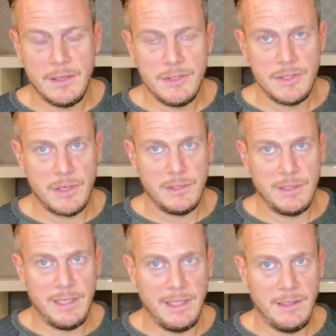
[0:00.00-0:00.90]

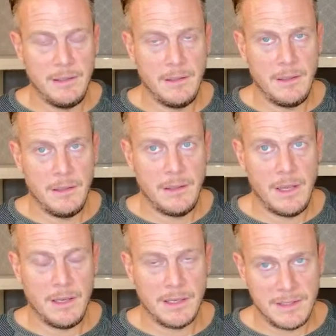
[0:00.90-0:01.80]
certainly
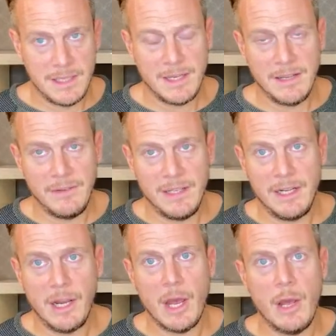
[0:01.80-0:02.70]
consider giving it a
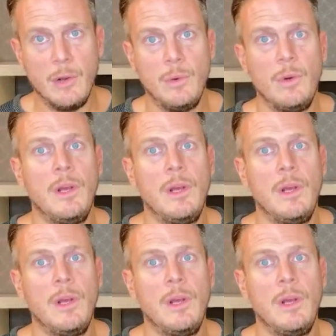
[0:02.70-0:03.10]
go,